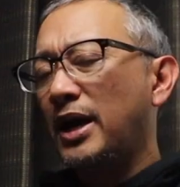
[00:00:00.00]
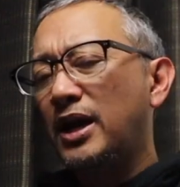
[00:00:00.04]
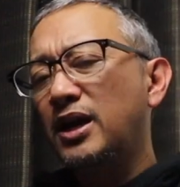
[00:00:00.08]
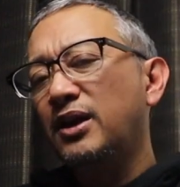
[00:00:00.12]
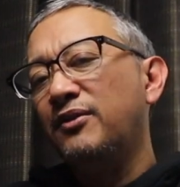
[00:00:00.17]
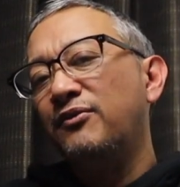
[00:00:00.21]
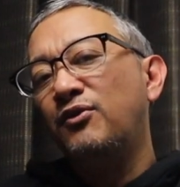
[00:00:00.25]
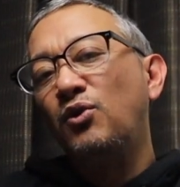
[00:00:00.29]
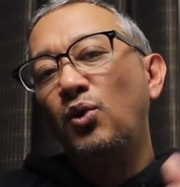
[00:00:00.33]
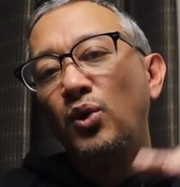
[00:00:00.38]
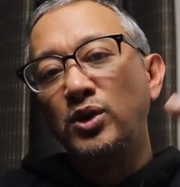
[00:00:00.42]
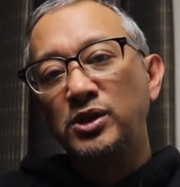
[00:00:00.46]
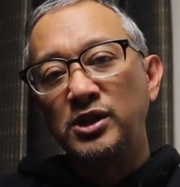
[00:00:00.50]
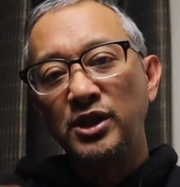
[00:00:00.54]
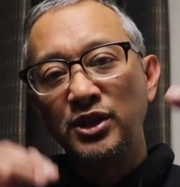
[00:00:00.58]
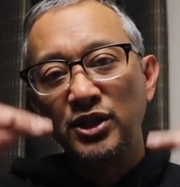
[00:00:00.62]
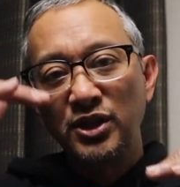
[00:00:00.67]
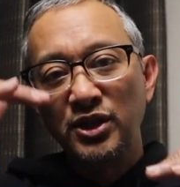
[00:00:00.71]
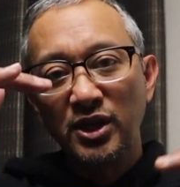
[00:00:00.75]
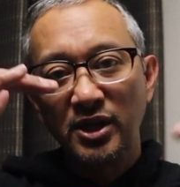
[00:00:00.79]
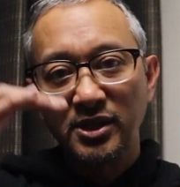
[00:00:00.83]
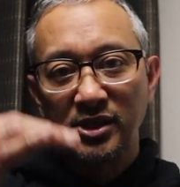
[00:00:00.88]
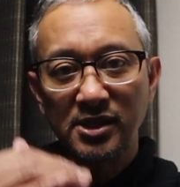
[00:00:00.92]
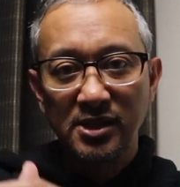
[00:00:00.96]
I could, of course,
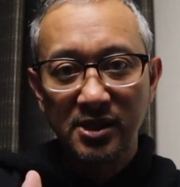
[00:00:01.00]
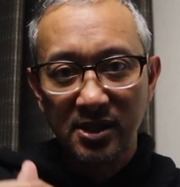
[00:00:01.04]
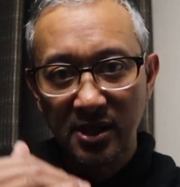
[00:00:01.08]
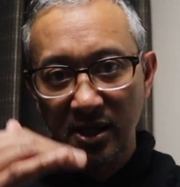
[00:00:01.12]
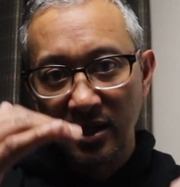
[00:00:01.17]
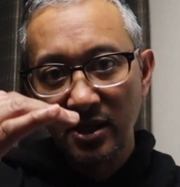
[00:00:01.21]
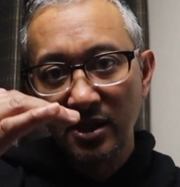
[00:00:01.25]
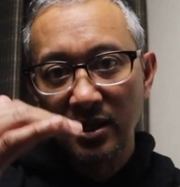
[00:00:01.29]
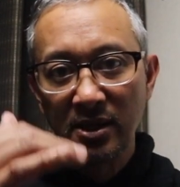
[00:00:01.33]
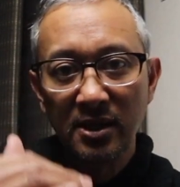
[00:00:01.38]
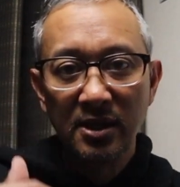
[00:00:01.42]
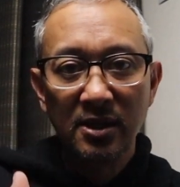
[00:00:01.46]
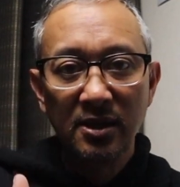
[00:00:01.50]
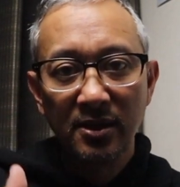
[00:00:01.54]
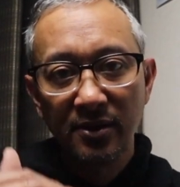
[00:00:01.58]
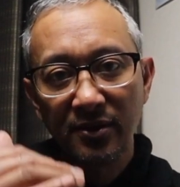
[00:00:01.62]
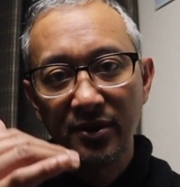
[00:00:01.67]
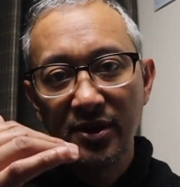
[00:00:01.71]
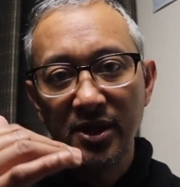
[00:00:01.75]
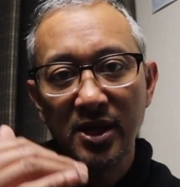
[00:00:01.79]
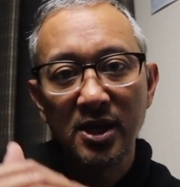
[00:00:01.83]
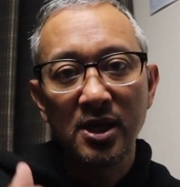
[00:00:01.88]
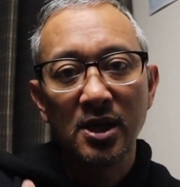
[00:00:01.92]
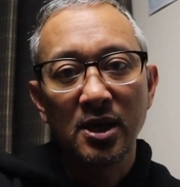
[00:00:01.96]
adjust
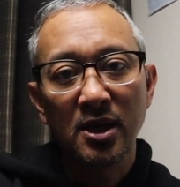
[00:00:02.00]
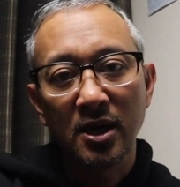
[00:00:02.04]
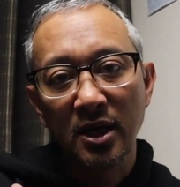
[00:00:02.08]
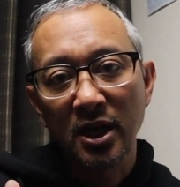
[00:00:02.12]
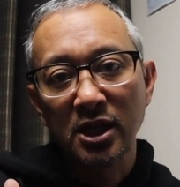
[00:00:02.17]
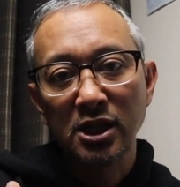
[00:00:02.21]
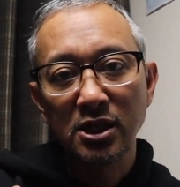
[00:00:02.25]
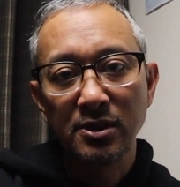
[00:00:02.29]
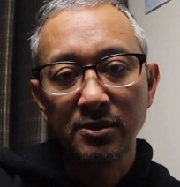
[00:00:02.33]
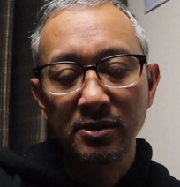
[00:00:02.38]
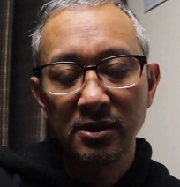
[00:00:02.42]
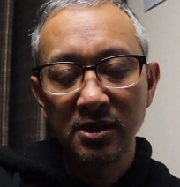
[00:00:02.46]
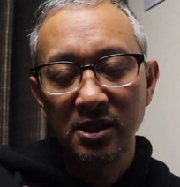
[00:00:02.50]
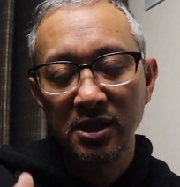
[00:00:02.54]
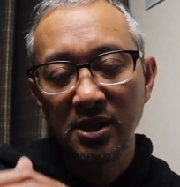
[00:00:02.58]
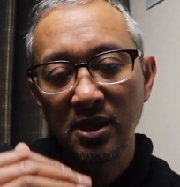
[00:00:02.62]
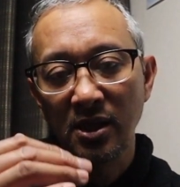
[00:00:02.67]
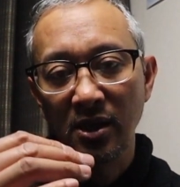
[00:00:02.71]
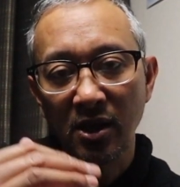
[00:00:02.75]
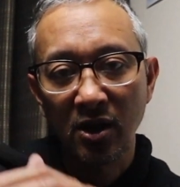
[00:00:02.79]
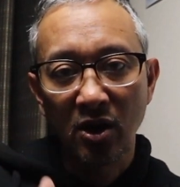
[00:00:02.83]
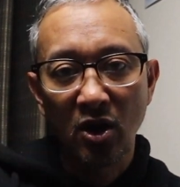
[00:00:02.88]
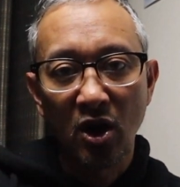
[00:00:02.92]
the, uh, the, uh, the